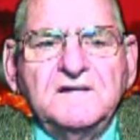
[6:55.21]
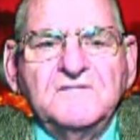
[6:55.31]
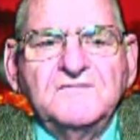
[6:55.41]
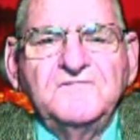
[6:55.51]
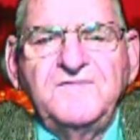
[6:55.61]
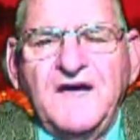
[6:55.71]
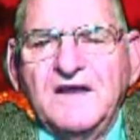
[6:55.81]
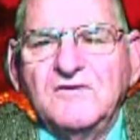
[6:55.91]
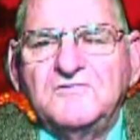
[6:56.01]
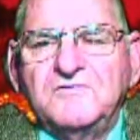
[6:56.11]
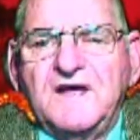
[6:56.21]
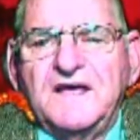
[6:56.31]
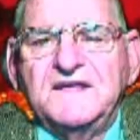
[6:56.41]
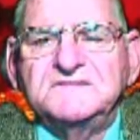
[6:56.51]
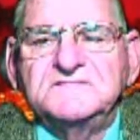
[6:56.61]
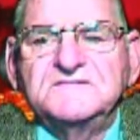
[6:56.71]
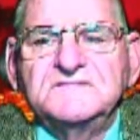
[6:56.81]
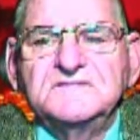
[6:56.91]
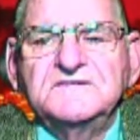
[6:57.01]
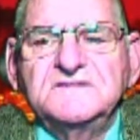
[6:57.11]
Follow Christ.
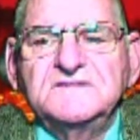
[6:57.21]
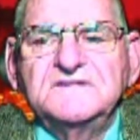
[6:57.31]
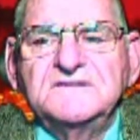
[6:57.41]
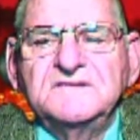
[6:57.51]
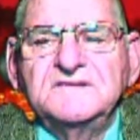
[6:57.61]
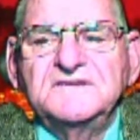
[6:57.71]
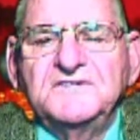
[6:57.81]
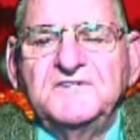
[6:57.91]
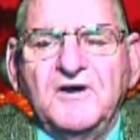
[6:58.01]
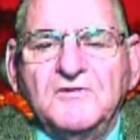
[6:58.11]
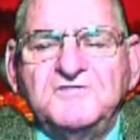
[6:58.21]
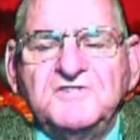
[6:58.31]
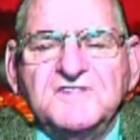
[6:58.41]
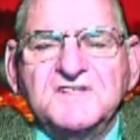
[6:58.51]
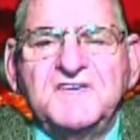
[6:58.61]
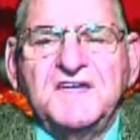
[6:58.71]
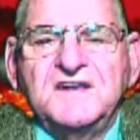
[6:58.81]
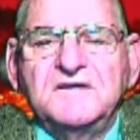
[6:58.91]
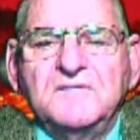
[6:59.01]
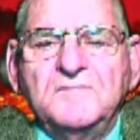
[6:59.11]
Go to the
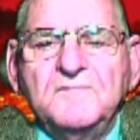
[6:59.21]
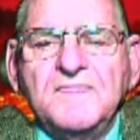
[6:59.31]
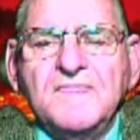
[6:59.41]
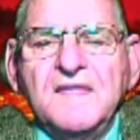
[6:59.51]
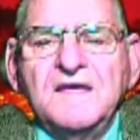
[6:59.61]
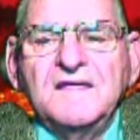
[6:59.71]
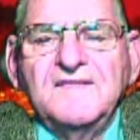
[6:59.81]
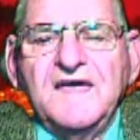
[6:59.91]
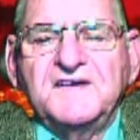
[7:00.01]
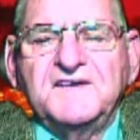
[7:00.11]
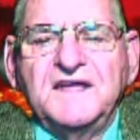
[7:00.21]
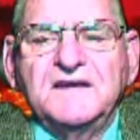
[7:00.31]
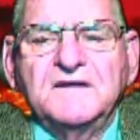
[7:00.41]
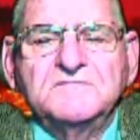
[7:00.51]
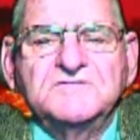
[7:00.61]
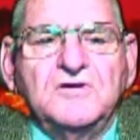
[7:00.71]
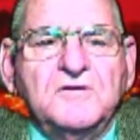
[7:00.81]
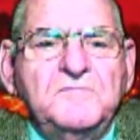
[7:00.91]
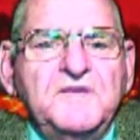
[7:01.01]
kingdom. That kingdom's going to be